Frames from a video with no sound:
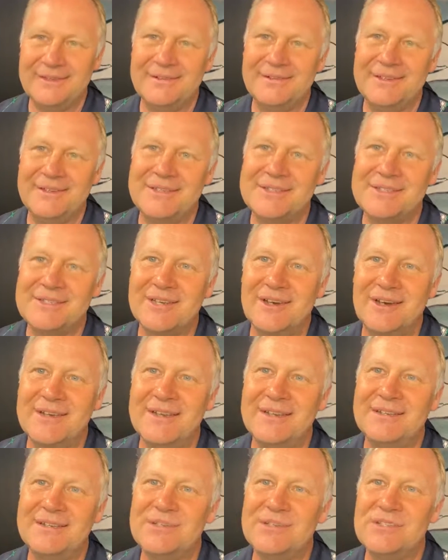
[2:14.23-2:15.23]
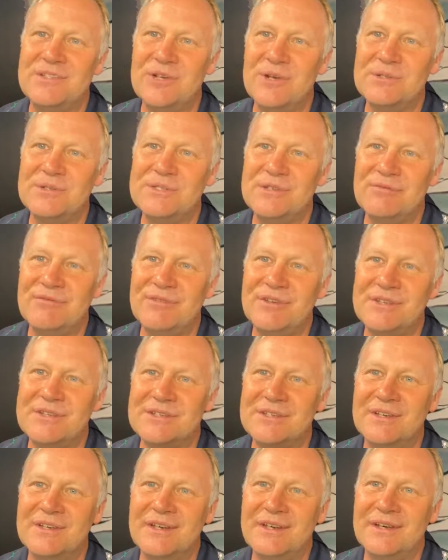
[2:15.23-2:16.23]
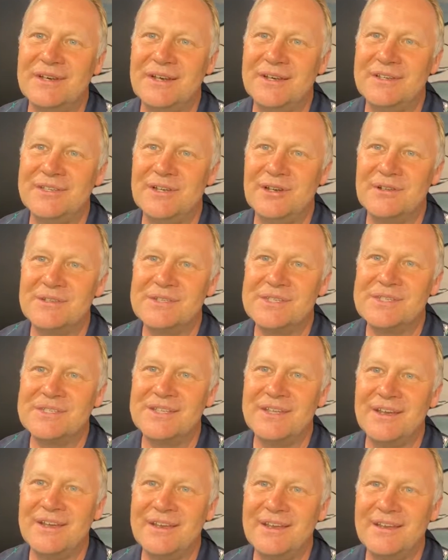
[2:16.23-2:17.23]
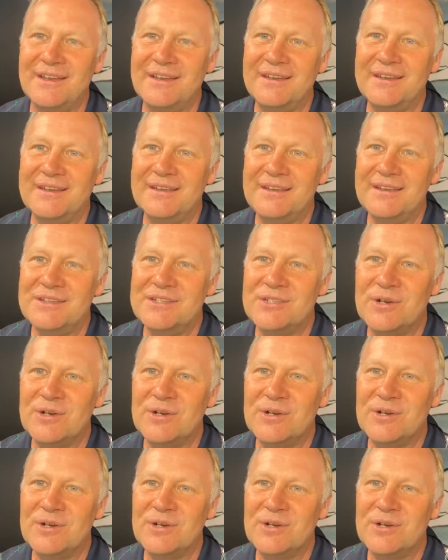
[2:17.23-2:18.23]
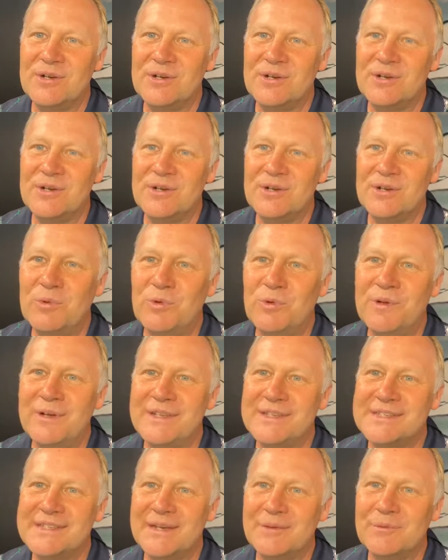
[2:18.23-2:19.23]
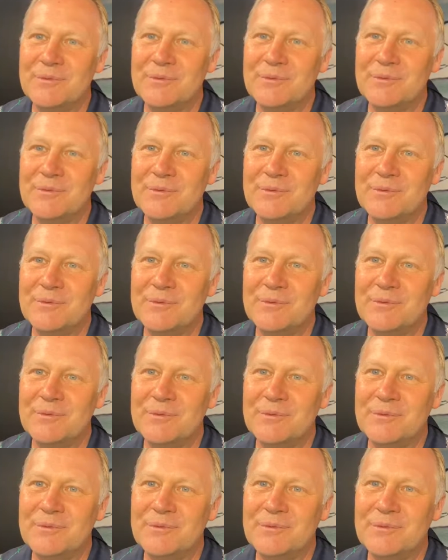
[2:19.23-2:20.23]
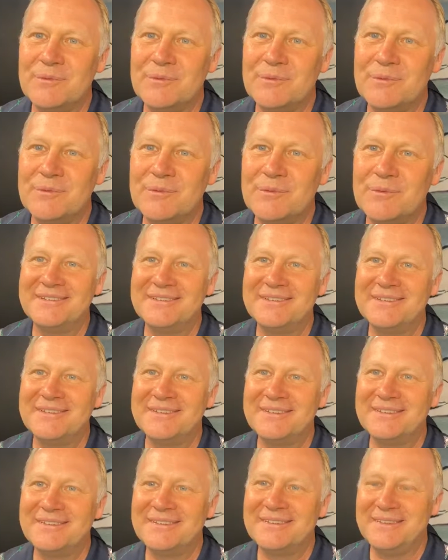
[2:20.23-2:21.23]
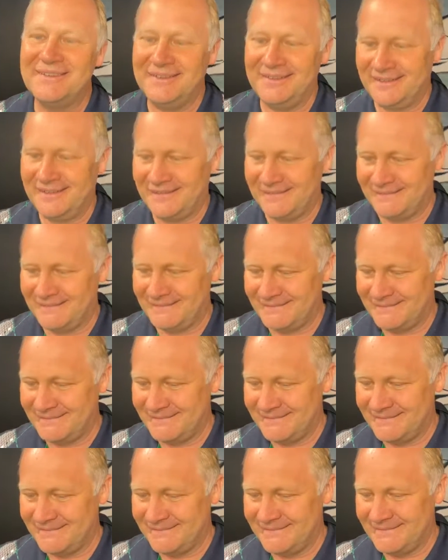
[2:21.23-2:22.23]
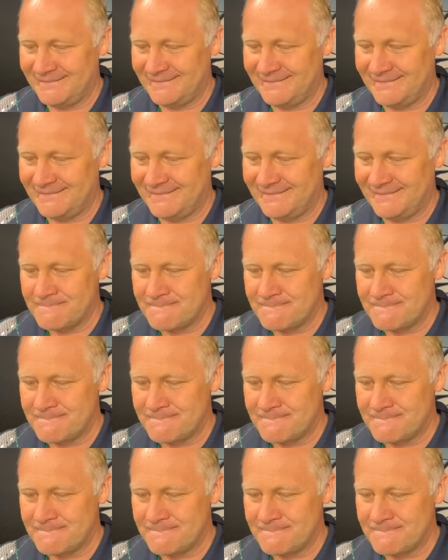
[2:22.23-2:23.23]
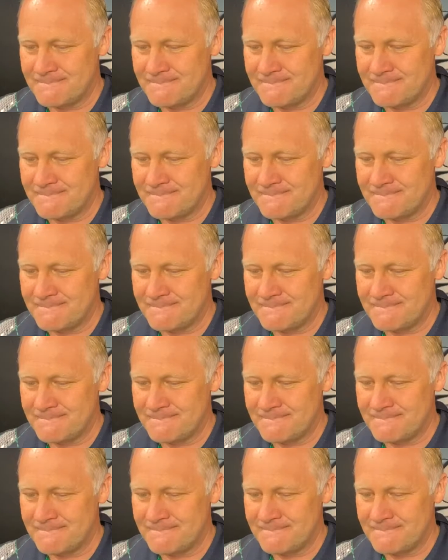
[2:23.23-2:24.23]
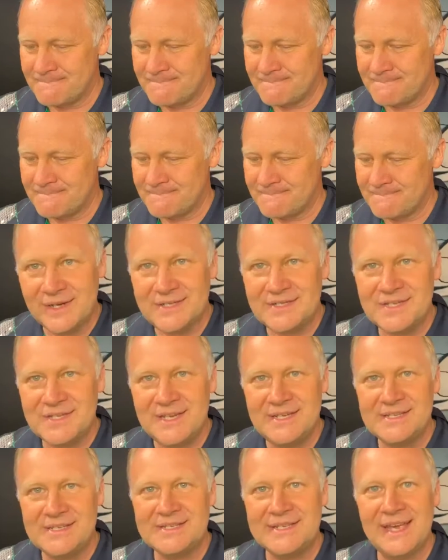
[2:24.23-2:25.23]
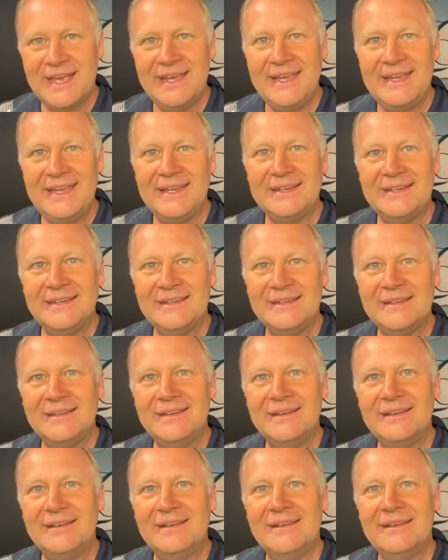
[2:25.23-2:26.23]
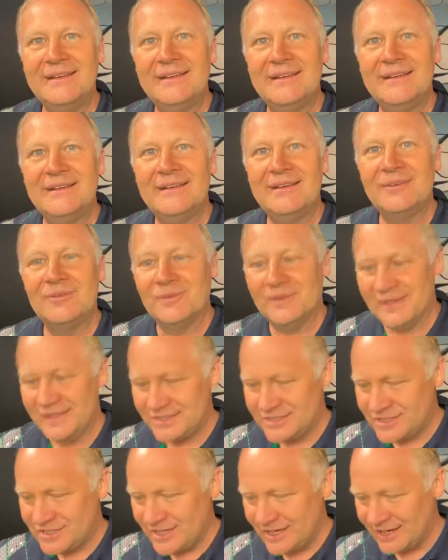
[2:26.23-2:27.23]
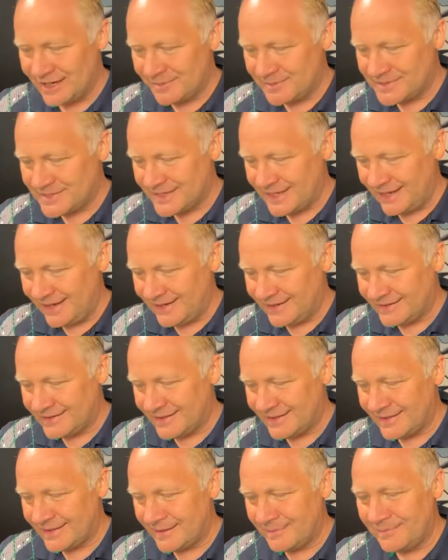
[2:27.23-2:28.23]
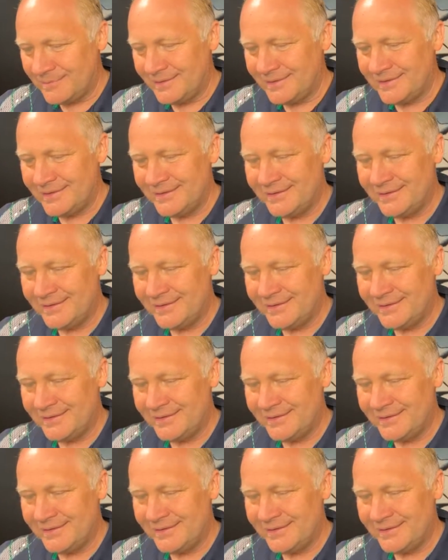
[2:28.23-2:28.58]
Well, he's talking to Joseph, his adult son, and Joseph's two boys that were born in Egypt. Yeah. And number four, what is he saying? What is Jacob saying to them?